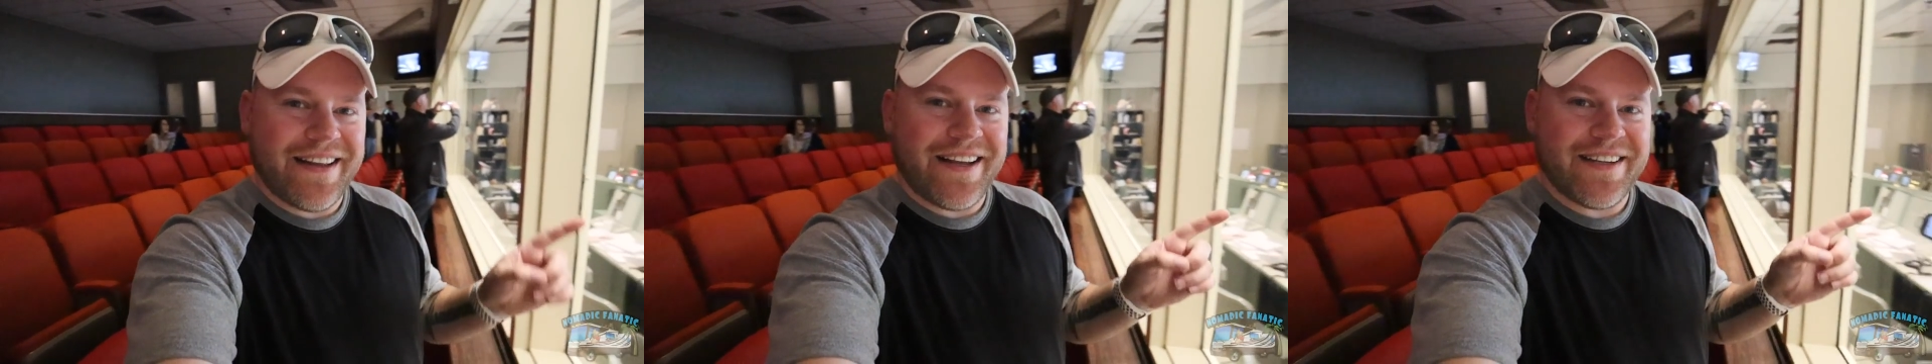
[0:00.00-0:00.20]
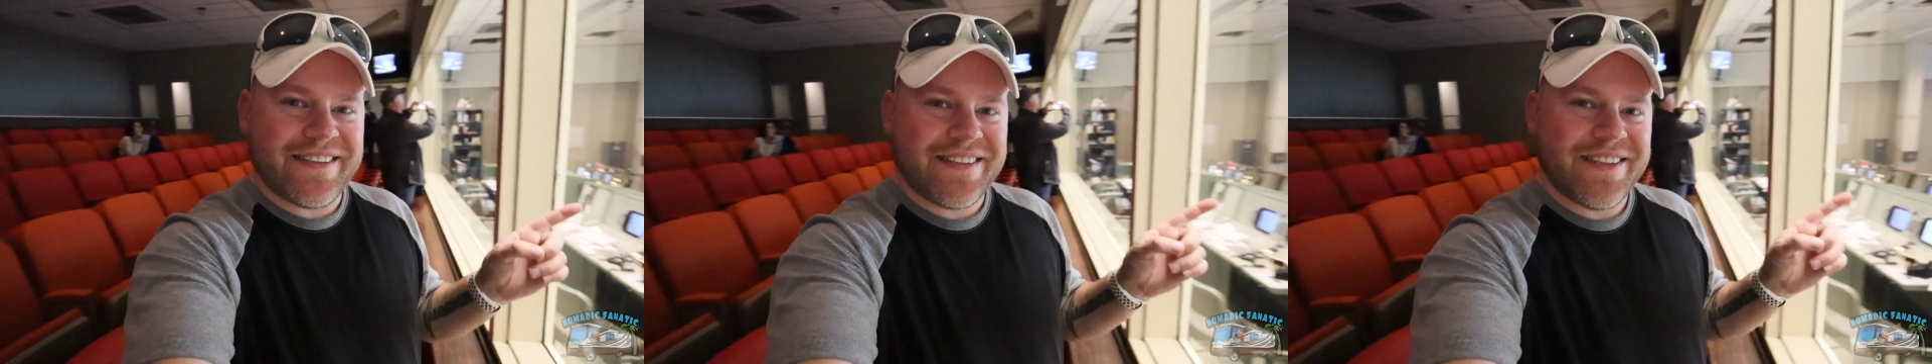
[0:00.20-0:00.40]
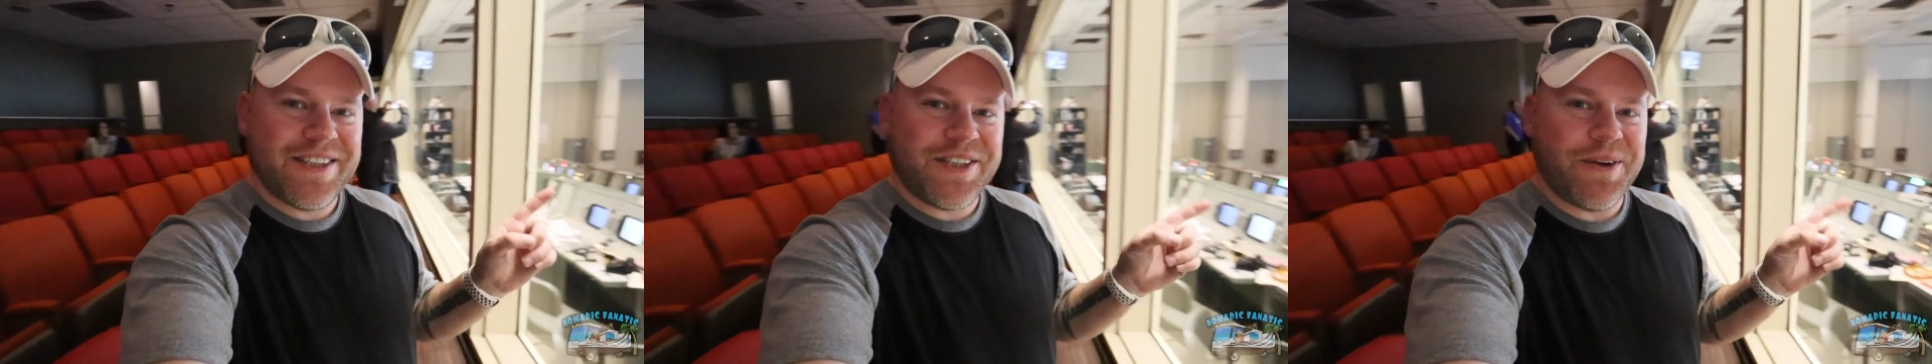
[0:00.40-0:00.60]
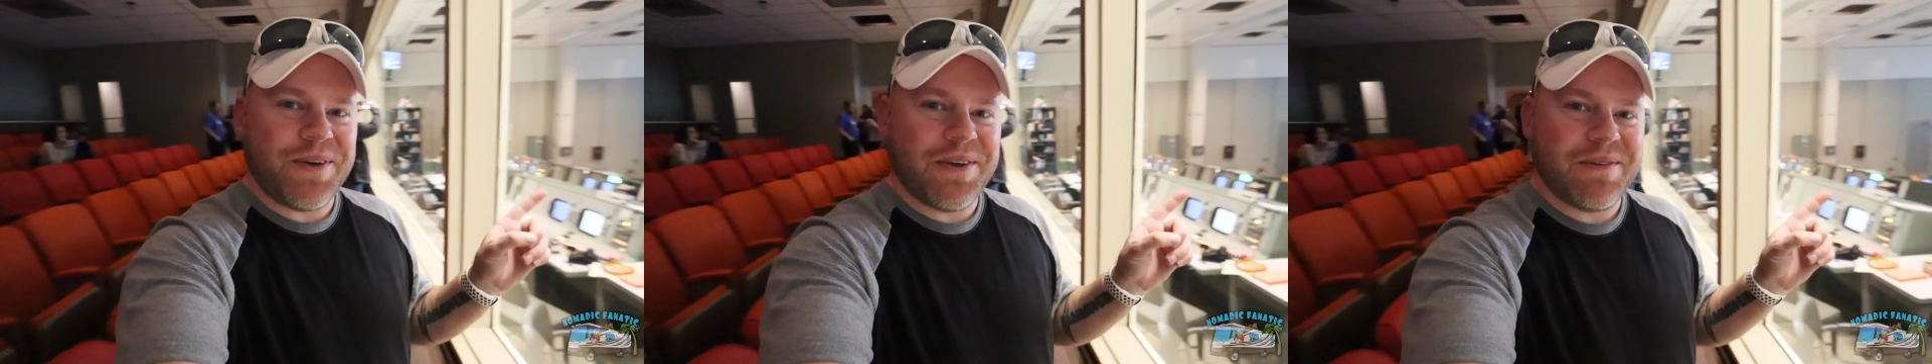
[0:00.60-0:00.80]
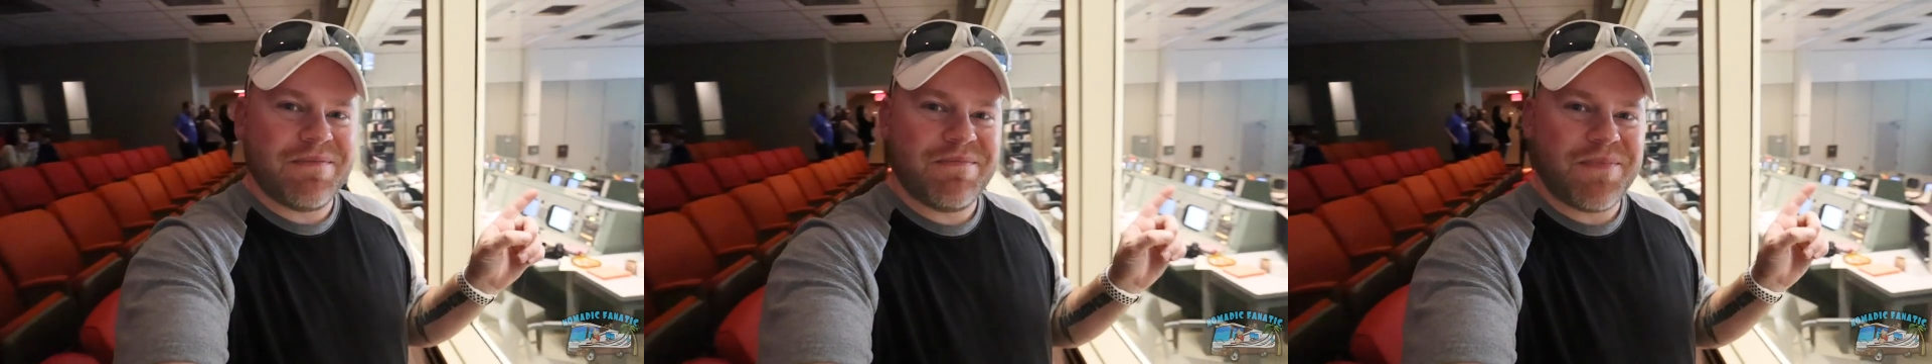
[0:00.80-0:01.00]
let us show
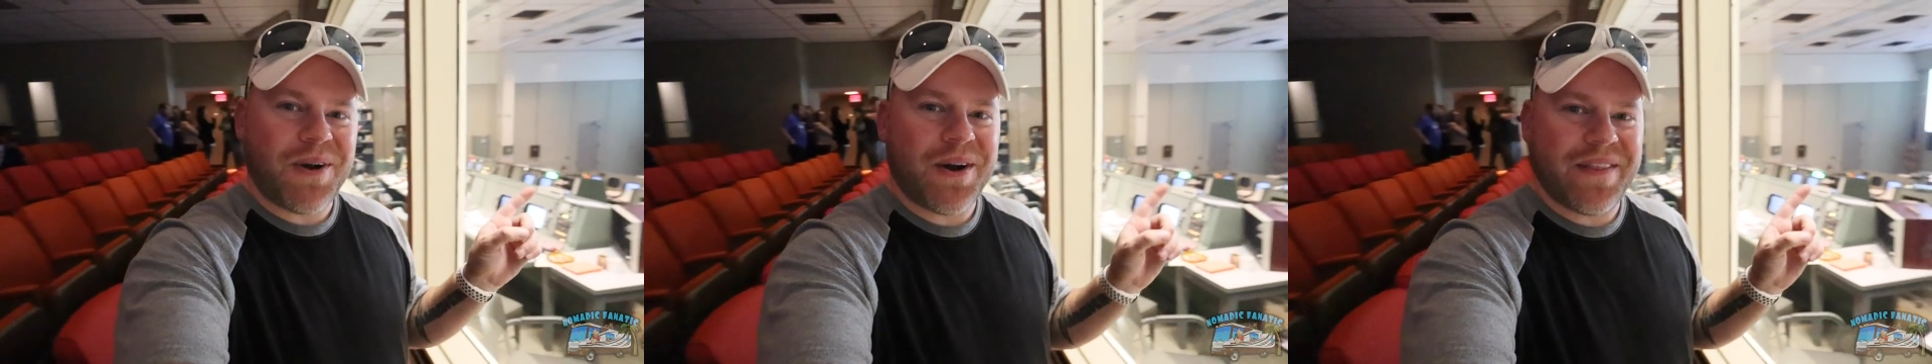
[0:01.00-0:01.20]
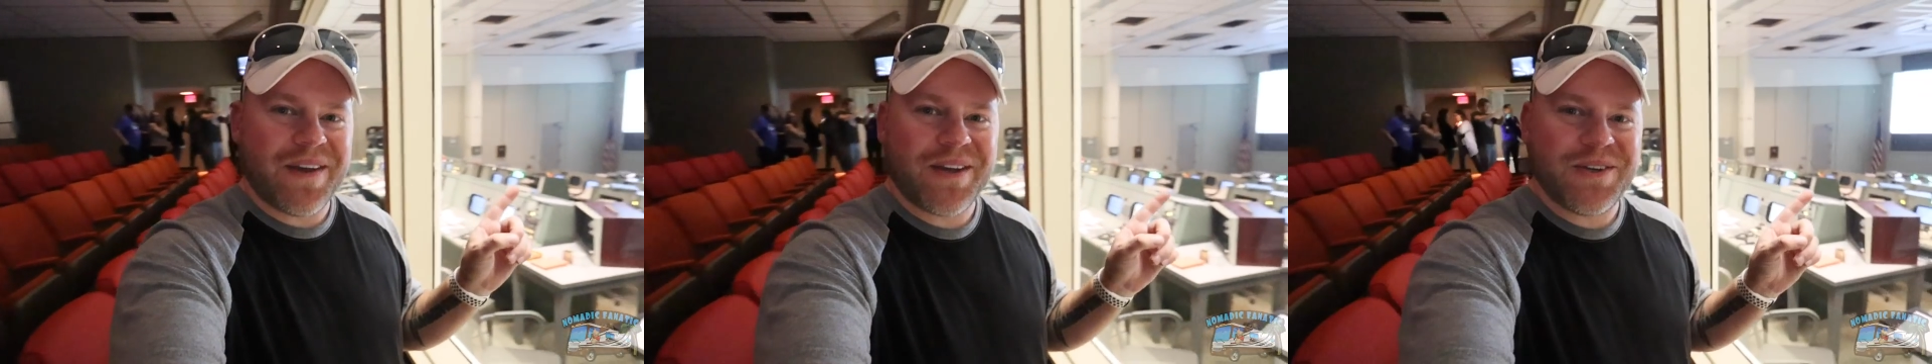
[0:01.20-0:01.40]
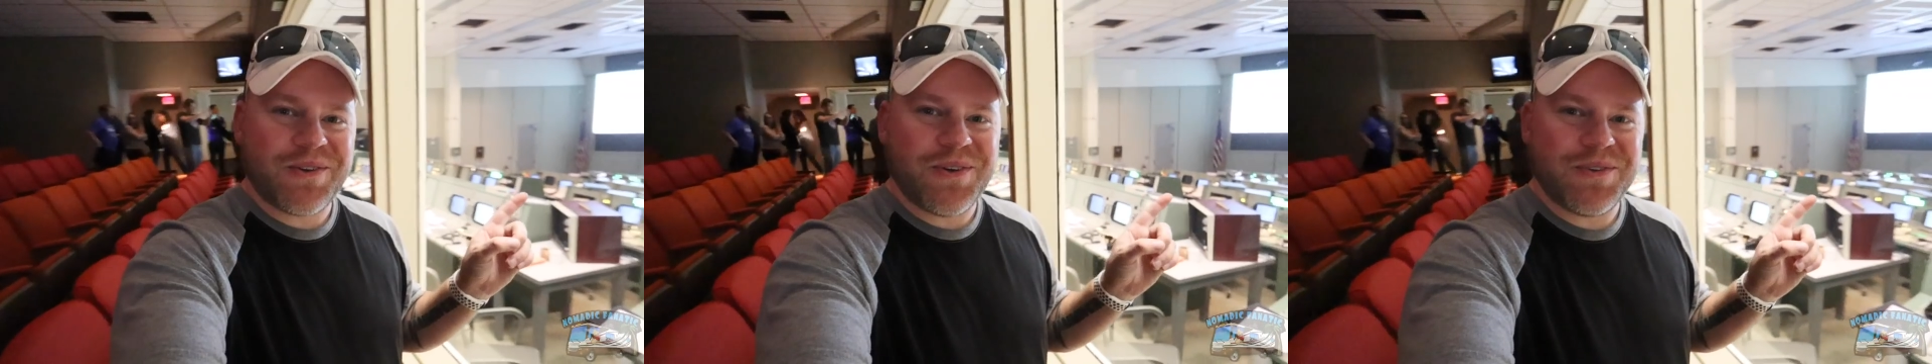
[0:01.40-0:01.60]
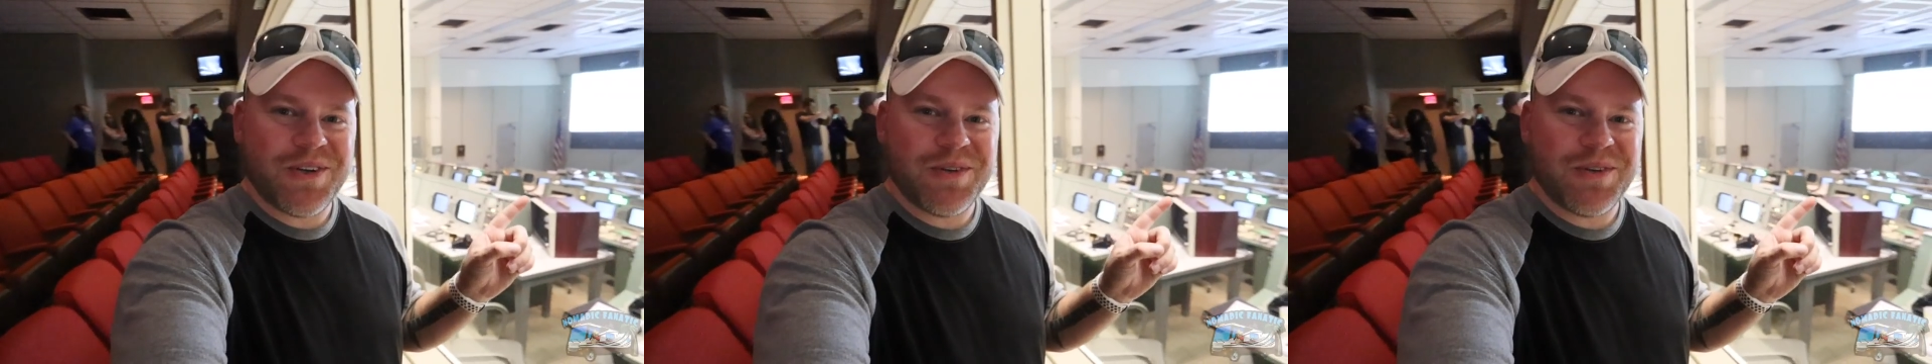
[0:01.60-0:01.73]
you part of the control